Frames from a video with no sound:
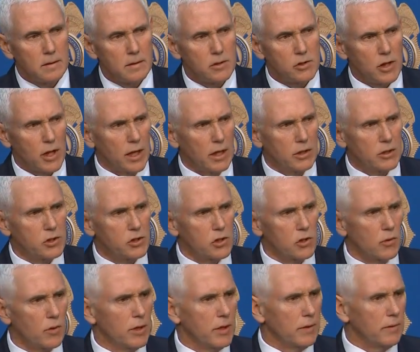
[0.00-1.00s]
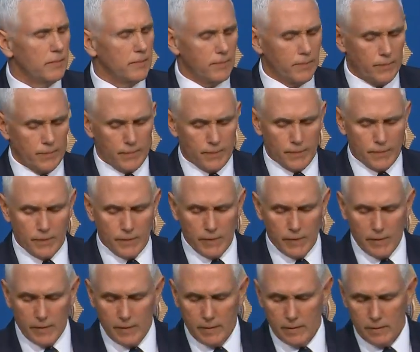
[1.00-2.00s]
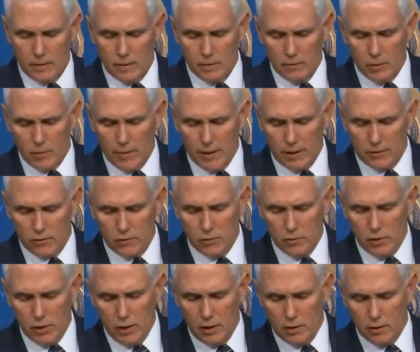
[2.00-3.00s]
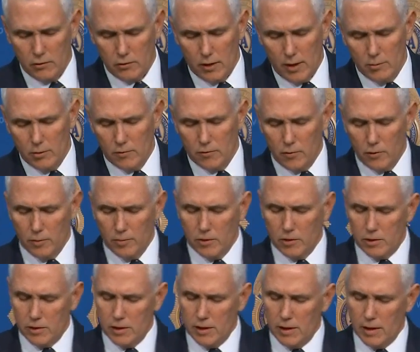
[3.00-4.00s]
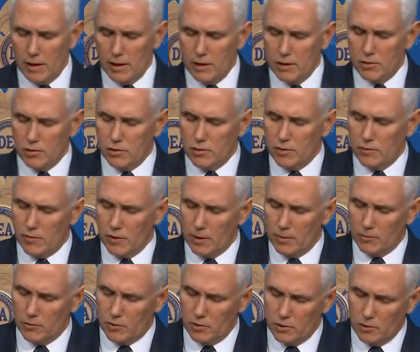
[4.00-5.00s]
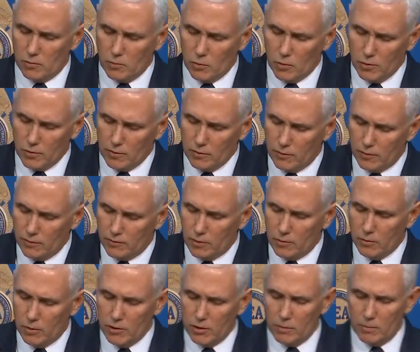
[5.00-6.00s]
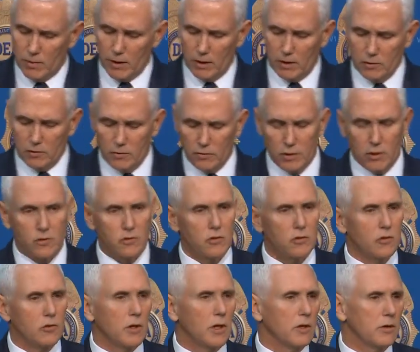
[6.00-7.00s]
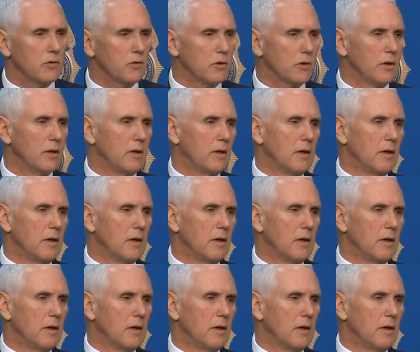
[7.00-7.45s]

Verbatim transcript: the challenges are real. Over the past two years, I'm informed that DEA agents have helped seize more than 50 million pounds of illicit drugs.